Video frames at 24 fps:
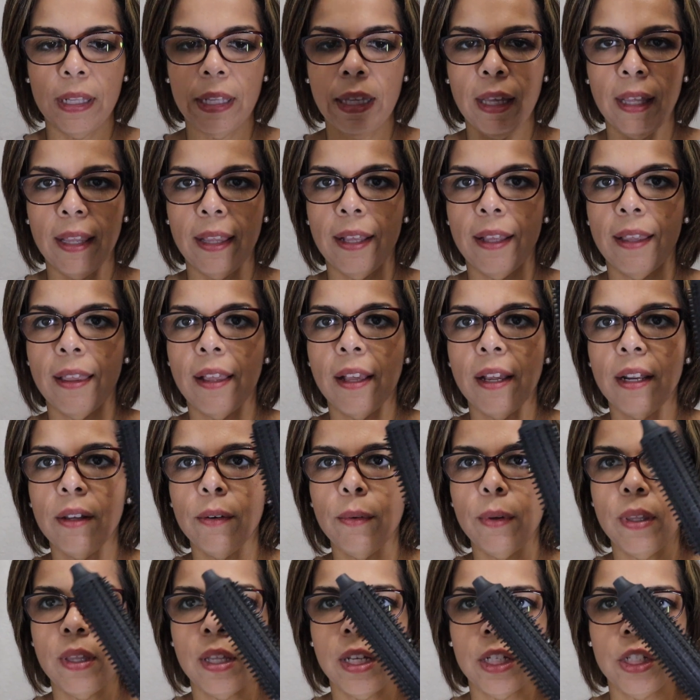as I said, it
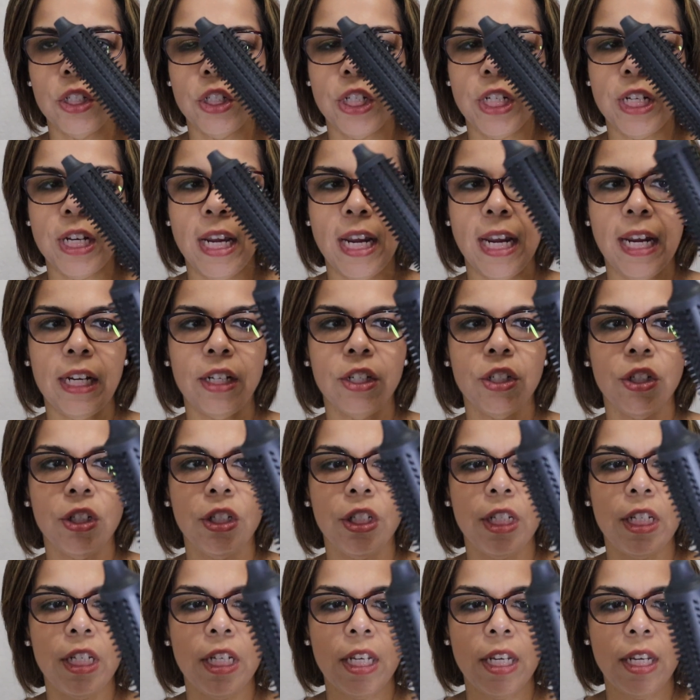was the
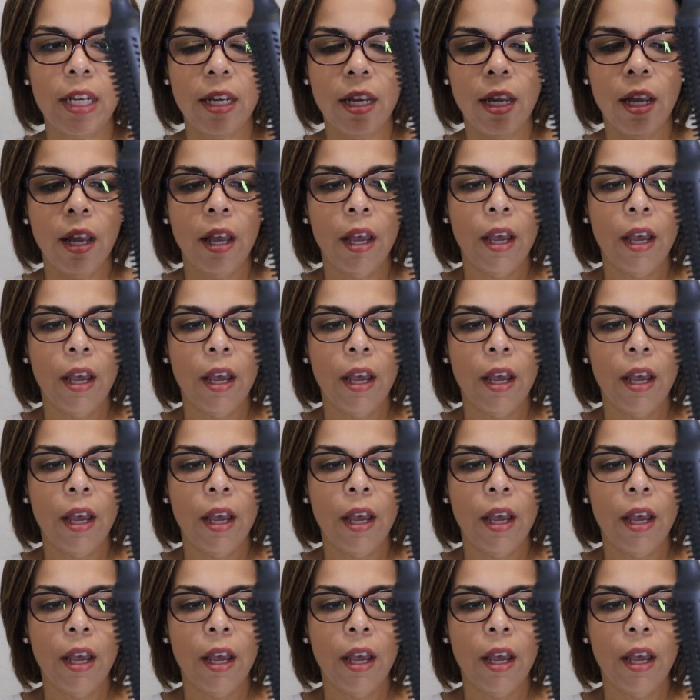GHD